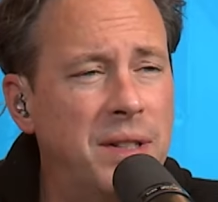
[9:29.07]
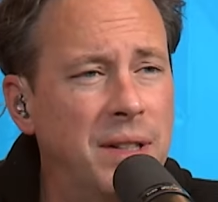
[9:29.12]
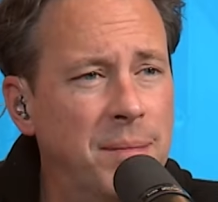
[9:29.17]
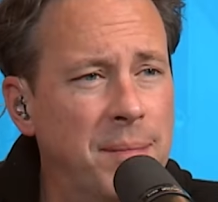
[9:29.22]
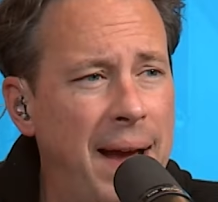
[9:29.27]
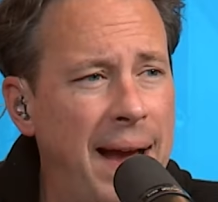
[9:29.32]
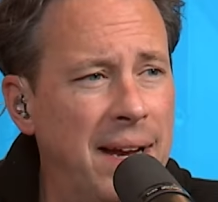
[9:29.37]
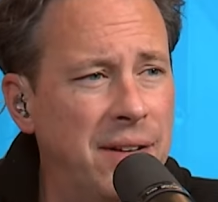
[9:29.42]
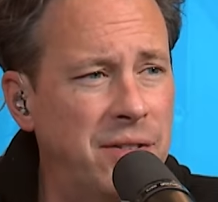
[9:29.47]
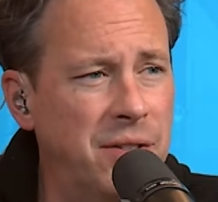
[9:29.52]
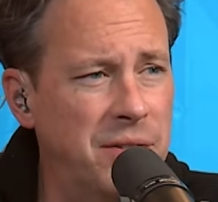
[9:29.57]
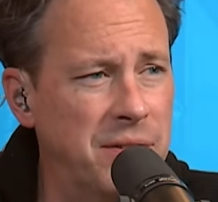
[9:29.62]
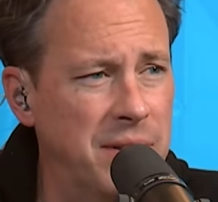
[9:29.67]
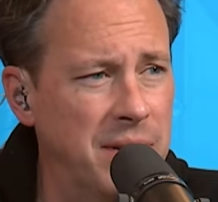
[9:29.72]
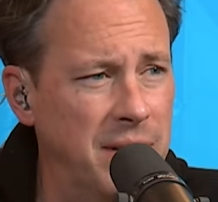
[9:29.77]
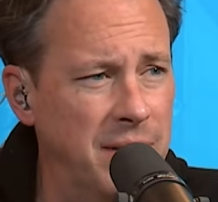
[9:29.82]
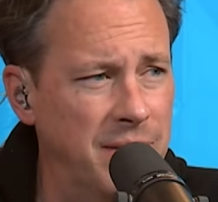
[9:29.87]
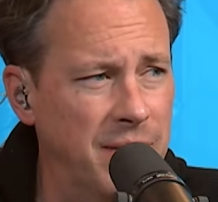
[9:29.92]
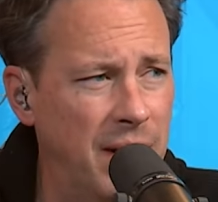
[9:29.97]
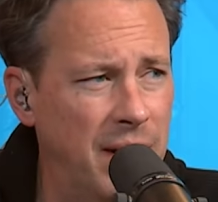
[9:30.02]
the master's
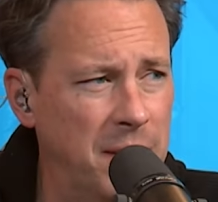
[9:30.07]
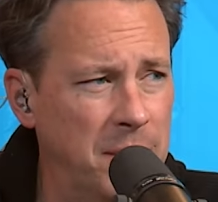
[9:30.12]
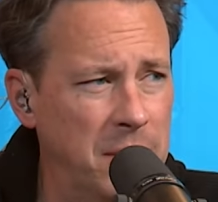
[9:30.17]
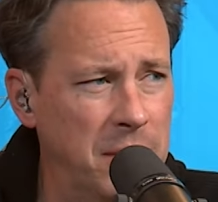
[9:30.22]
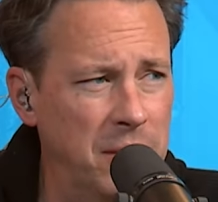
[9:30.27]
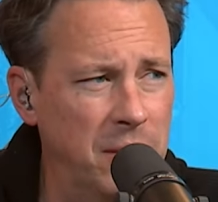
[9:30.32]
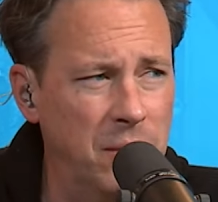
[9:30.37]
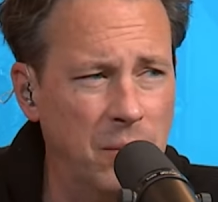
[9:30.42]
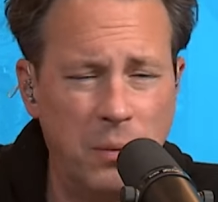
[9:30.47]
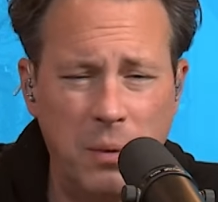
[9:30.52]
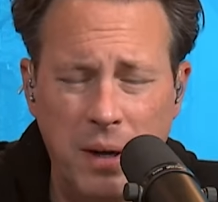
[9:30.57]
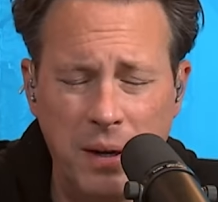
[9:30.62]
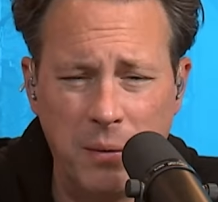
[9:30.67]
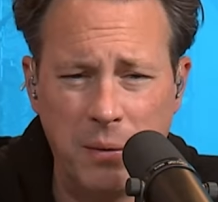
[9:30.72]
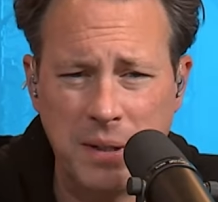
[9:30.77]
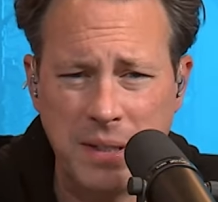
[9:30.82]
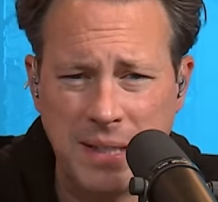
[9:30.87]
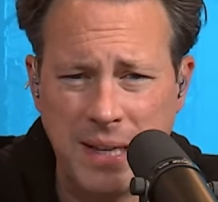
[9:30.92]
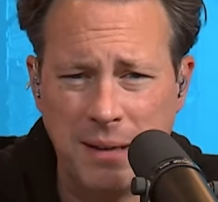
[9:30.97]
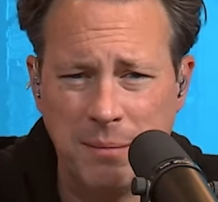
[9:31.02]
in environmental what
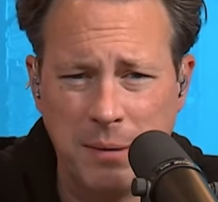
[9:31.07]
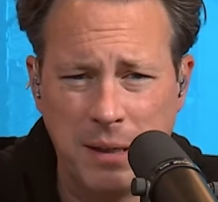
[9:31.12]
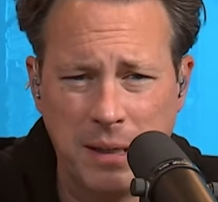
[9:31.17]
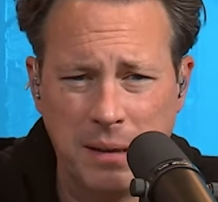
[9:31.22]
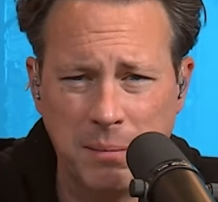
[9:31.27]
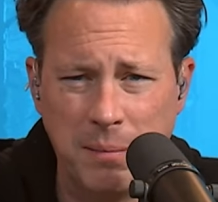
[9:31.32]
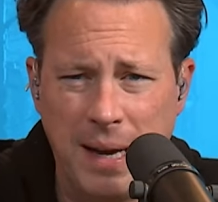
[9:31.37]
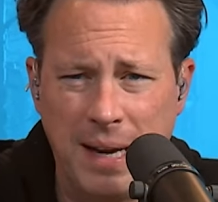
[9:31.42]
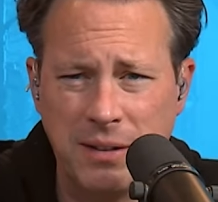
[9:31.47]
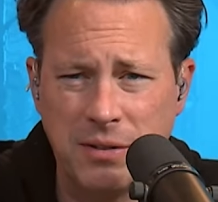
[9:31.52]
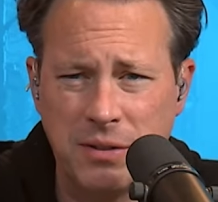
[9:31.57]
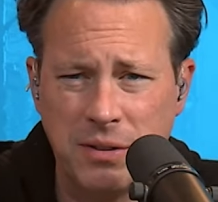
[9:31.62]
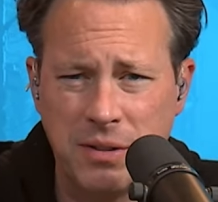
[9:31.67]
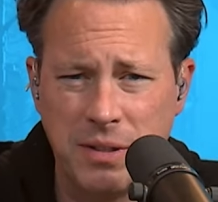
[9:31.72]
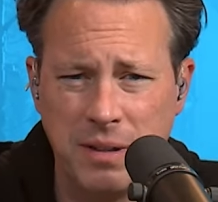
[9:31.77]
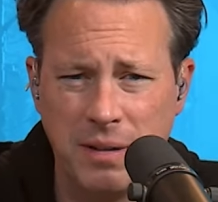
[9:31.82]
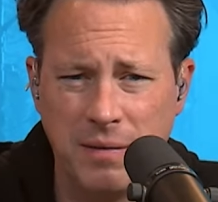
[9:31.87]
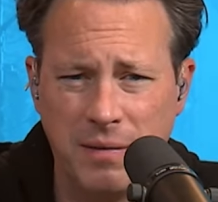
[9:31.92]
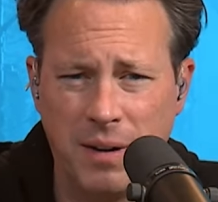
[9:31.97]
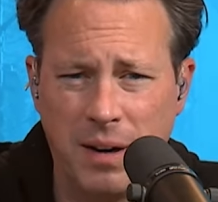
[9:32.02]
what does that mean? Master's
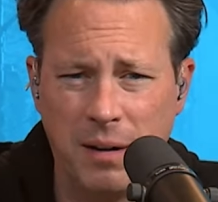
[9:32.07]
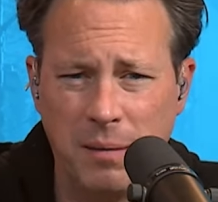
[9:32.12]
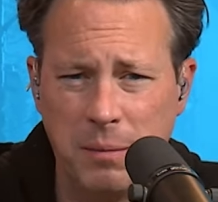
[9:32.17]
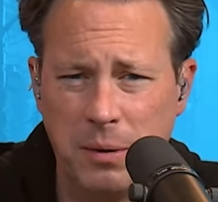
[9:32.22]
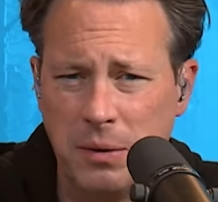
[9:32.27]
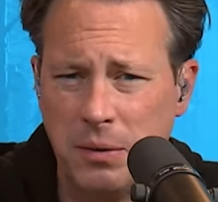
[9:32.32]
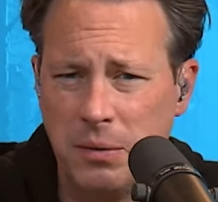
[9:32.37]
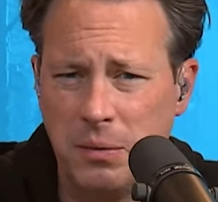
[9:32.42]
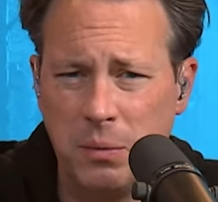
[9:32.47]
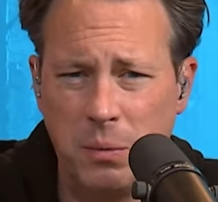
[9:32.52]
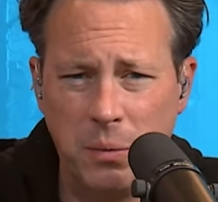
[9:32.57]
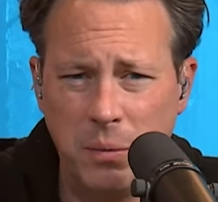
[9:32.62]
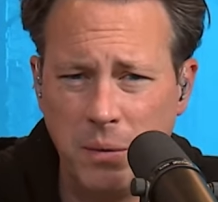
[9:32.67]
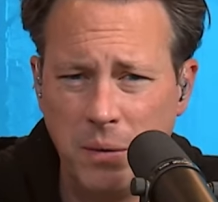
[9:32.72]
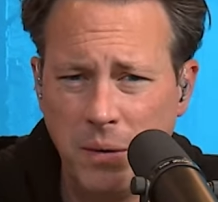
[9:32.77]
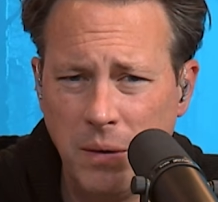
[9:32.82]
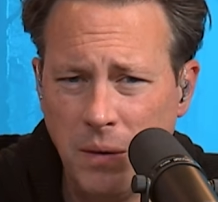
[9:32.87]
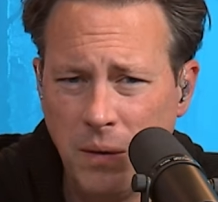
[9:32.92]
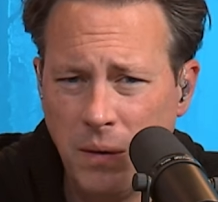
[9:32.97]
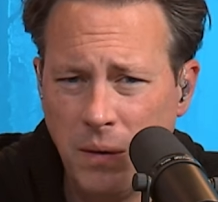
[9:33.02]
in environmental um,